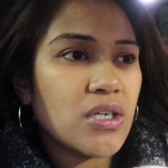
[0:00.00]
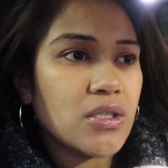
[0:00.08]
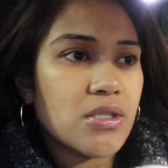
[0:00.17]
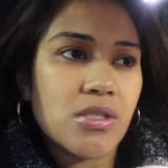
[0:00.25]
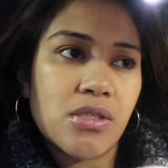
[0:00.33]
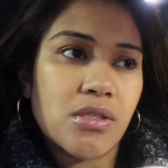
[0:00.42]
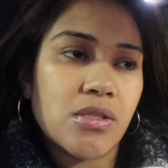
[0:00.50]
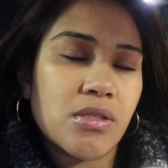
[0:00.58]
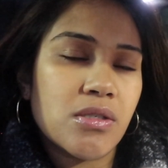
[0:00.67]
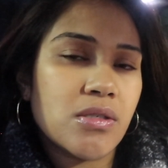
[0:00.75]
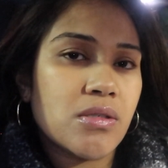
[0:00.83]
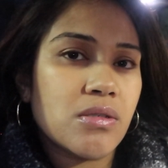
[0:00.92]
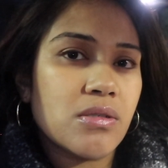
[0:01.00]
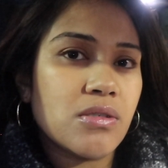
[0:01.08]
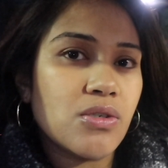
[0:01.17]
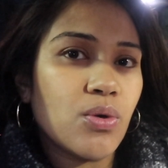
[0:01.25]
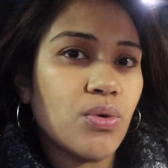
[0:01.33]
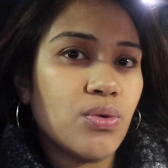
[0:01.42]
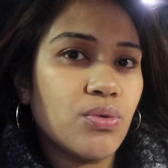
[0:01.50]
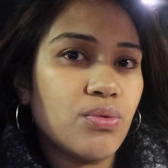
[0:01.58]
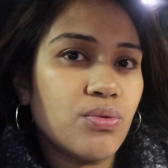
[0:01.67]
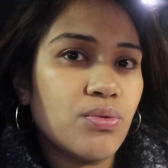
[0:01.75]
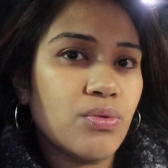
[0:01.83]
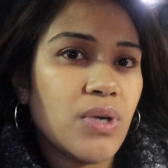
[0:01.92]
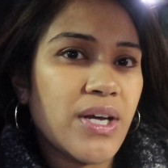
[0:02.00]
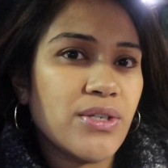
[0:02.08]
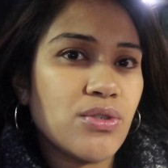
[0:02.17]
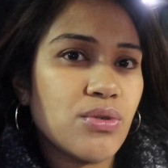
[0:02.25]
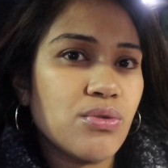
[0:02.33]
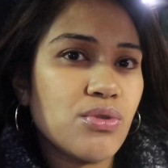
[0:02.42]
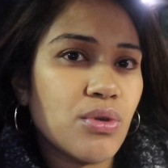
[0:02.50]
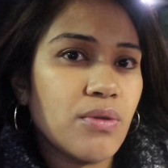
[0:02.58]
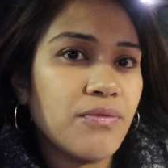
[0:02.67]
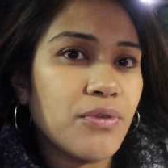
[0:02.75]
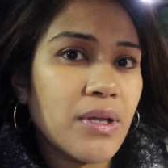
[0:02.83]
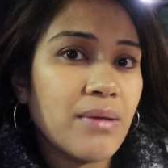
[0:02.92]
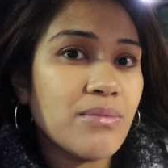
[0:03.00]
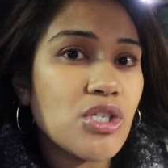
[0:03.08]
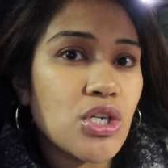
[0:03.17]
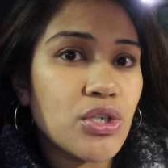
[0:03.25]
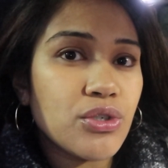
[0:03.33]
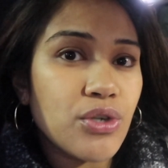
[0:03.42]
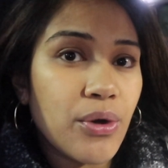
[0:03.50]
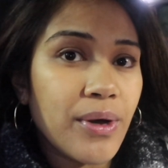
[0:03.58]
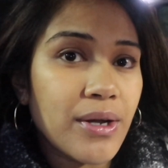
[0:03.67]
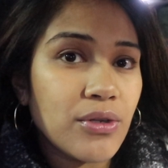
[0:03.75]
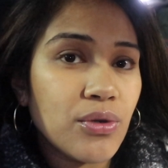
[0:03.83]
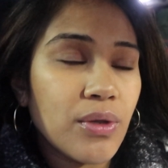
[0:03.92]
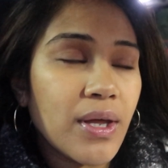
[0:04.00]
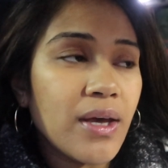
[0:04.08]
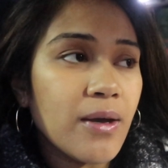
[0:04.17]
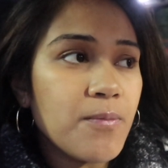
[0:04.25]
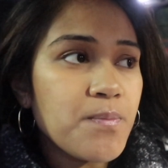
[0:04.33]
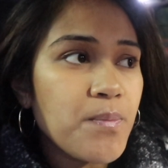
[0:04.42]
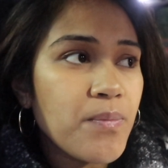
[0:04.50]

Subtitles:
it's still like too soon for them to know how to do that.